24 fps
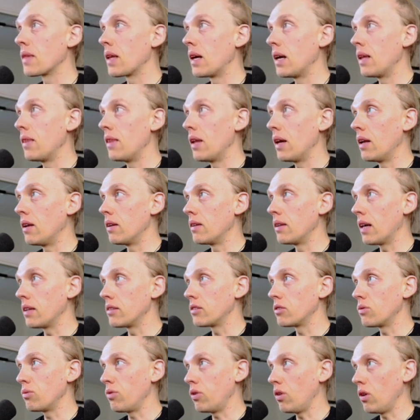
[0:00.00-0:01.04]
and then
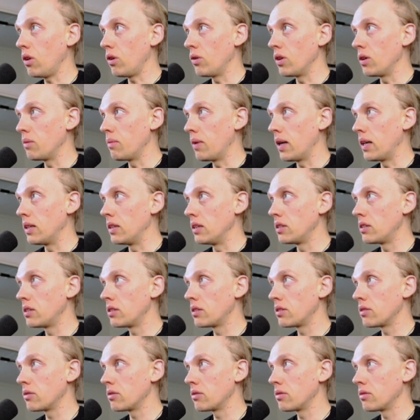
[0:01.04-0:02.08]
that's followed by
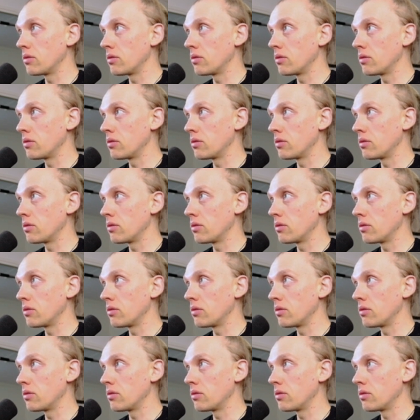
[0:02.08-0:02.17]
this